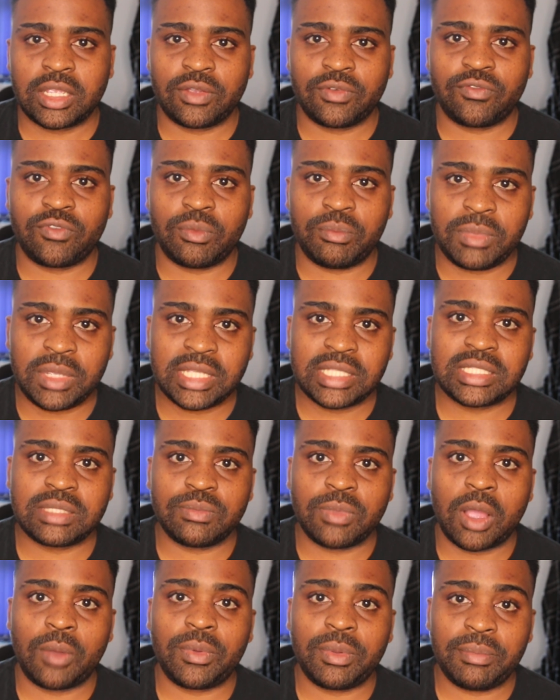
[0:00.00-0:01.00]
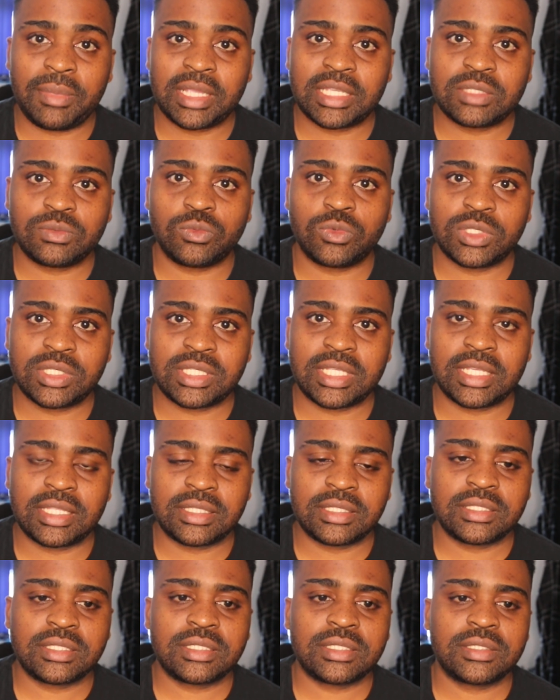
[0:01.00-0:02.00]
for me, Zimbabwe makes more
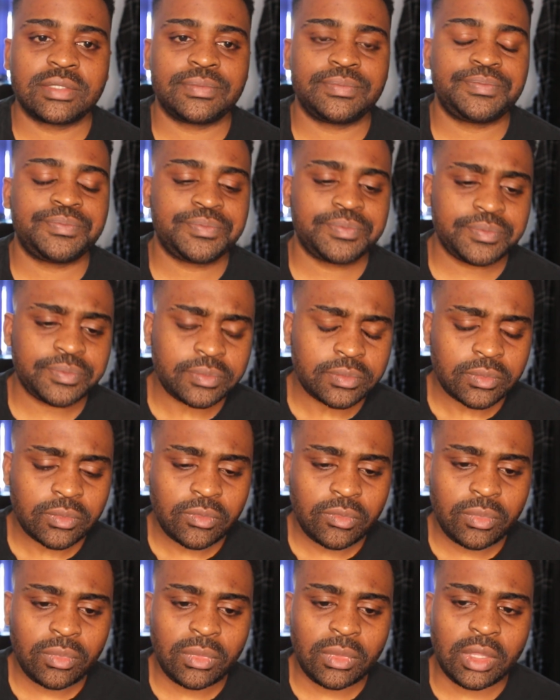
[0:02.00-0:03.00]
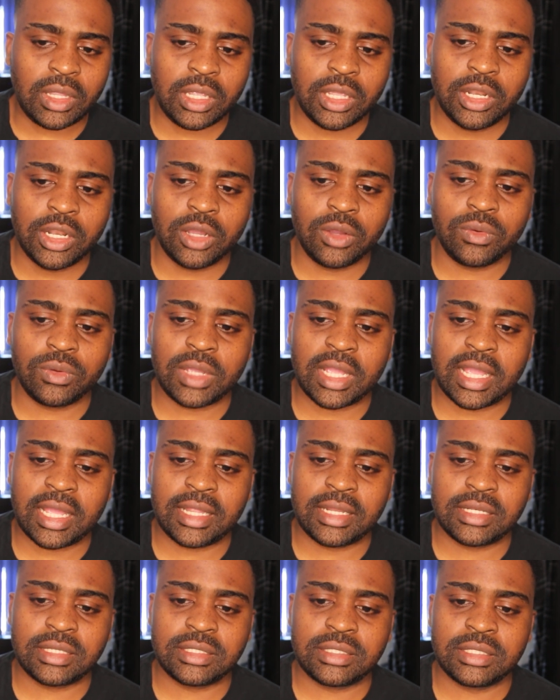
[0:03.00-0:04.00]
sense. You know,
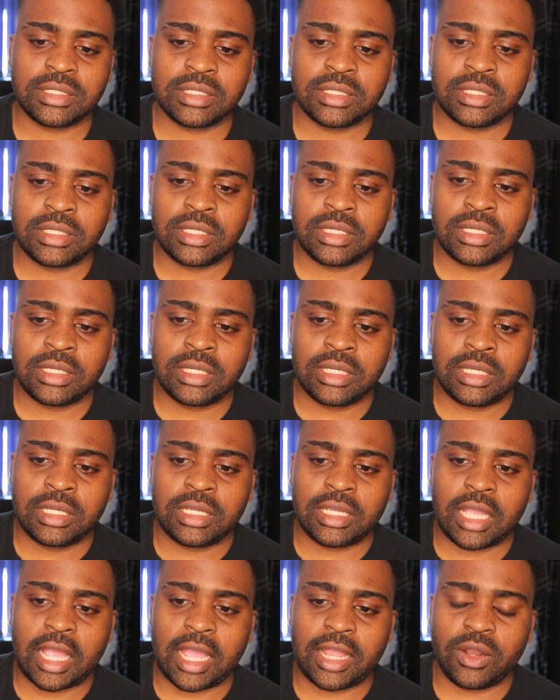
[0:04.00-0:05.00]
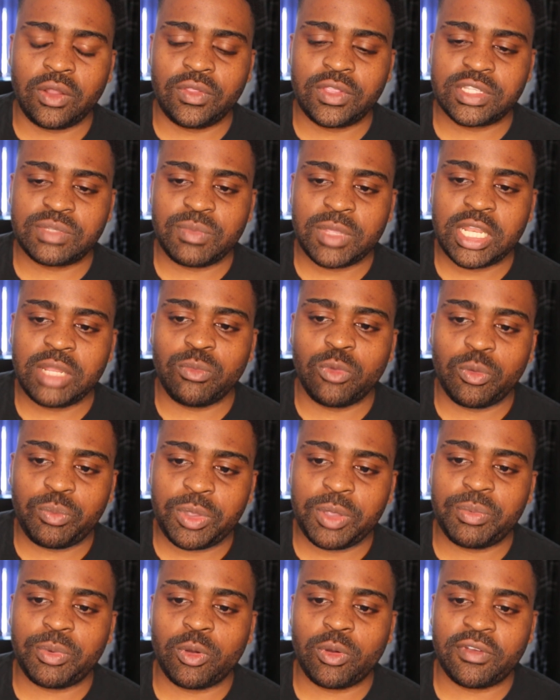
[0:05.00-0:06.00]
and I know there's many more
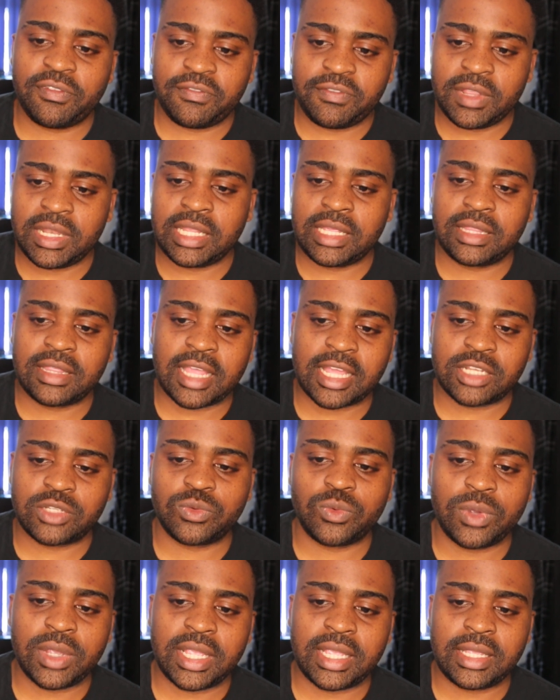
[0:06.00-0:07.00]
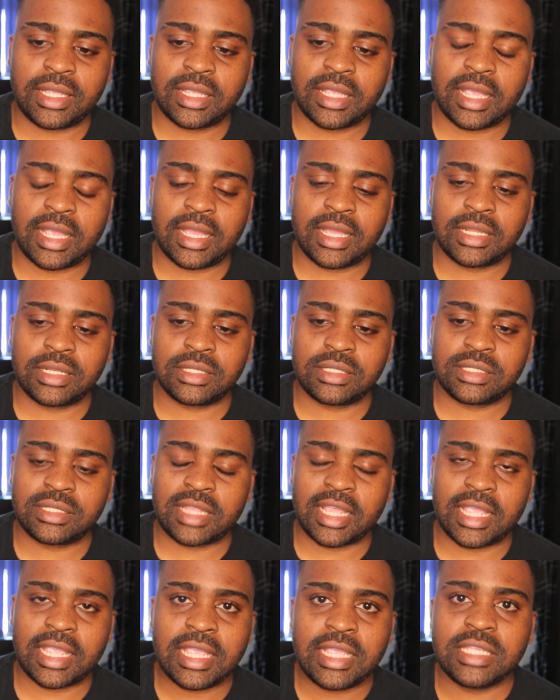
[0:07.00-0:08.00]
people who are feeling that way, and
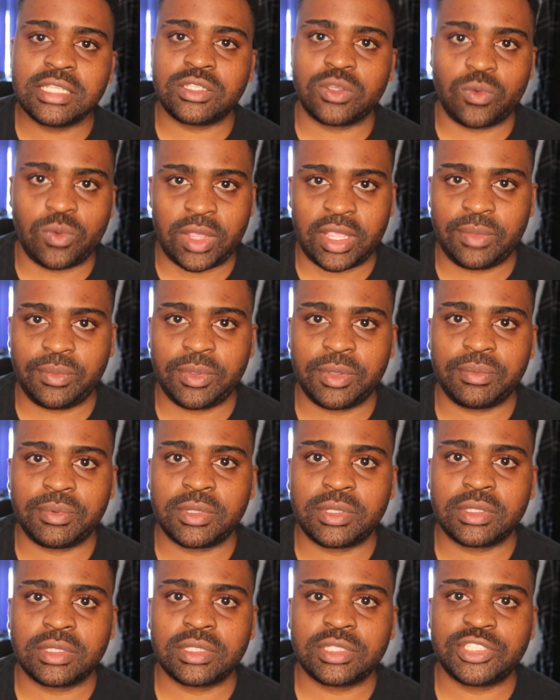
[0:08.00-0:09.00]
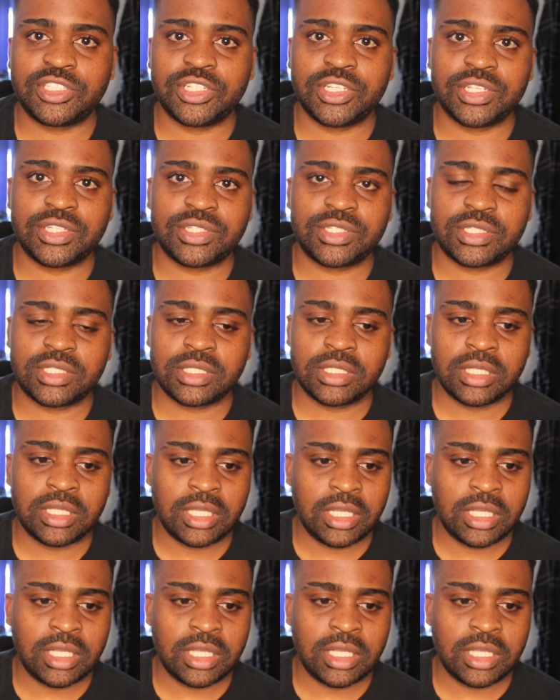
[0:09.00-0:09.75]
there is a way, people. Just